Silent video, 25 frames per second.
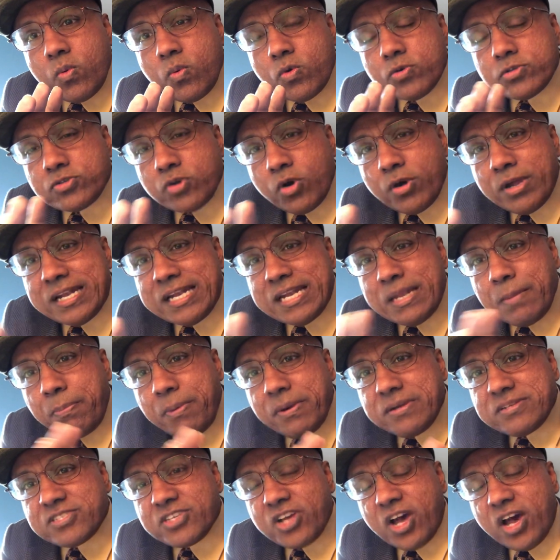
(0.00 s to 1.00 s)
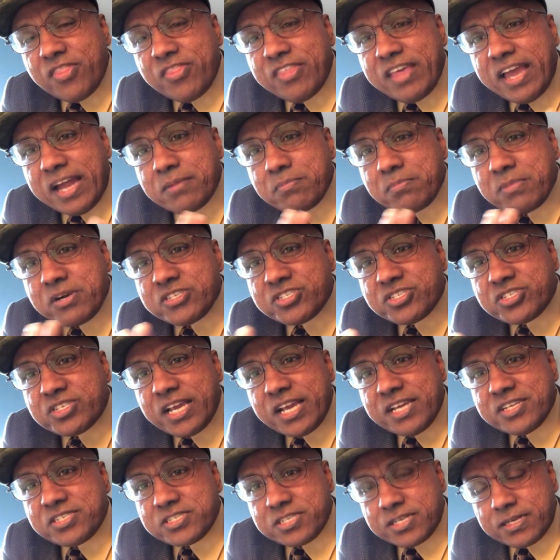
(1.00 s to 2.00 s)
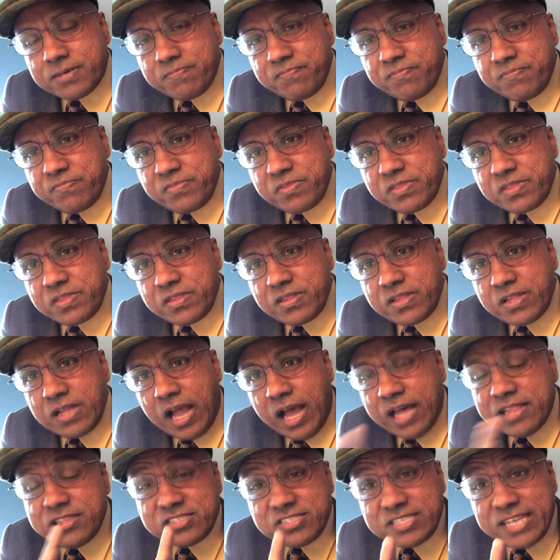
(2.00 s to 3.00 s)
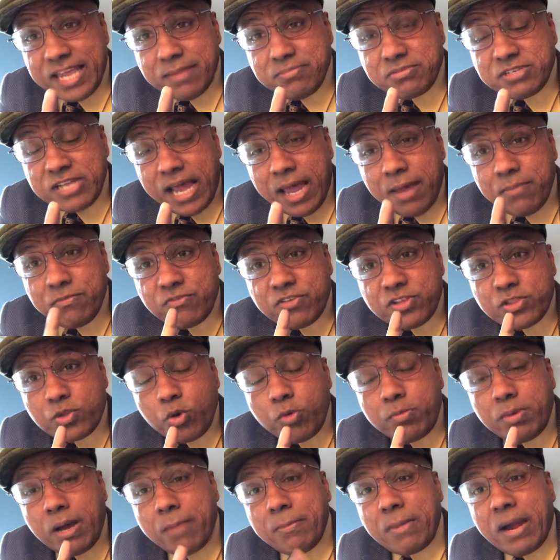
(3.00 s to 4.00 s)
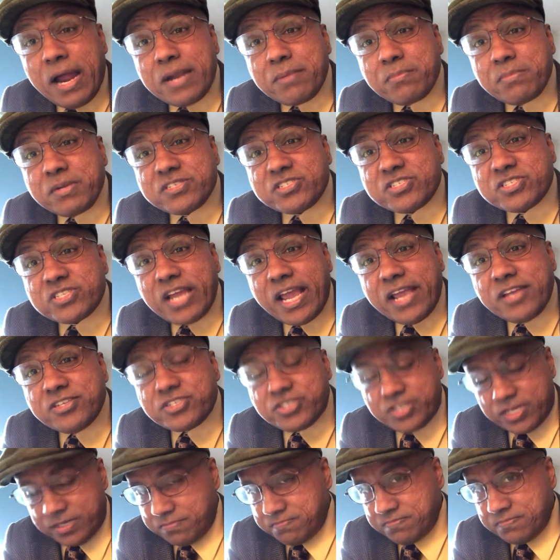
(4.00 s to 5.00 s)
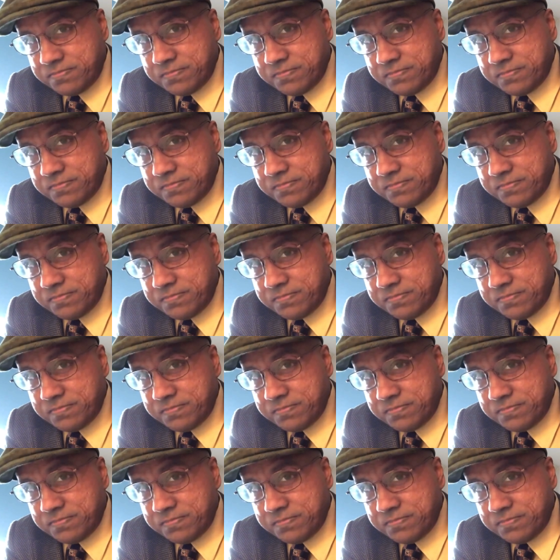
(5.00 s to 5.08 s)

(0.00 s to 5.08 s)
So it depends on the administration. At the same time, with Obama administration,